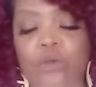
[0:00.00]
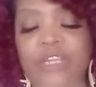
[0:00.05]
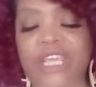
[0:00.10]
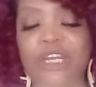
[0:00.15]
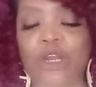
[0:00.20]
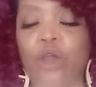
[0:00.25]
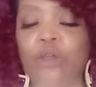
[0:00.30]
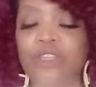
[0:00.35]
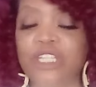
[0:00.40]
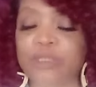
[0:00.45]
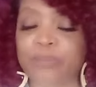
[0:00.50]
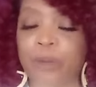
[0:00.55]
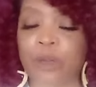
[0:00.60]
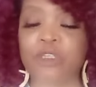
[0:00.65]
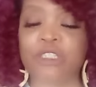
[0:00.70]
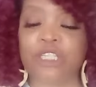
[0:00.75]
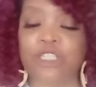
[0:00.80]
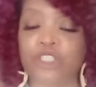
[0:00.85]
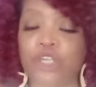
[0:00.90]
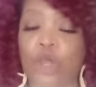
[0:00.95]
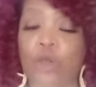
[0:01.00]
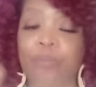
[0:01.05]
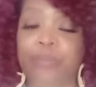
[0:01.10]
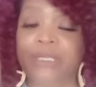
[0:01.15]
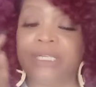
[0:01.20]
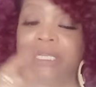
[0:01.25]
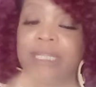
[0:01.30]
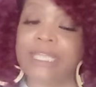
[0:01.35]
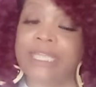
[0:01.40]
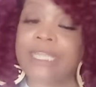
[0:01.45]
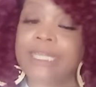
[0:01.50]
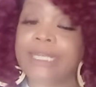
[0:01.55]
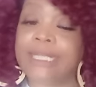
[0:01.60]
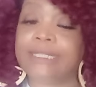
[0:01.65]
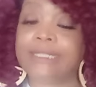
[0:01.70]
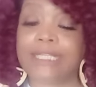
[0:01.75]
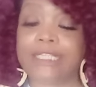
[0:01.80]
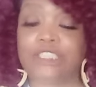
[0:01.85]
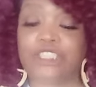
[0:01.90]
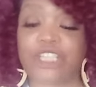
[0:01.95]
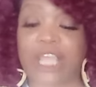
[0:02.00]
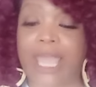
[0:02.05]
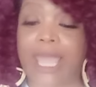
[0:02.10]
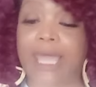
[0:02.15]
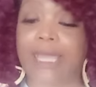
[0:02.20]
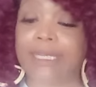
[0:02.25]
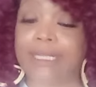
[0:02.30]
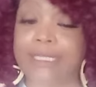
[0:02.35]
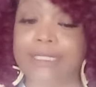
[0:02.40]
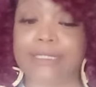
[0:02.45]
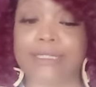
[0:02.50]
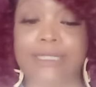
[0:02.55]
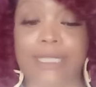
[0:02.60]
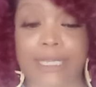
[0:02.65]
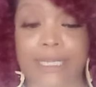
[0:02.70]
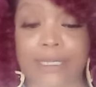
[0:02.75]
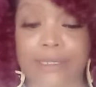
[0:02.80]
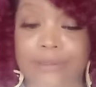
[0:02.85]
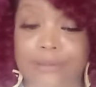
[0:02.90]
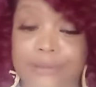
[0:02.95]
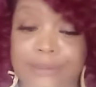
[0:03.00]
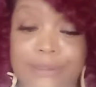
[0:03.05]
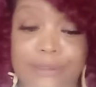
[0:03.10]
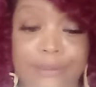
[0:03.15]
This person don't believe that their child is theirs.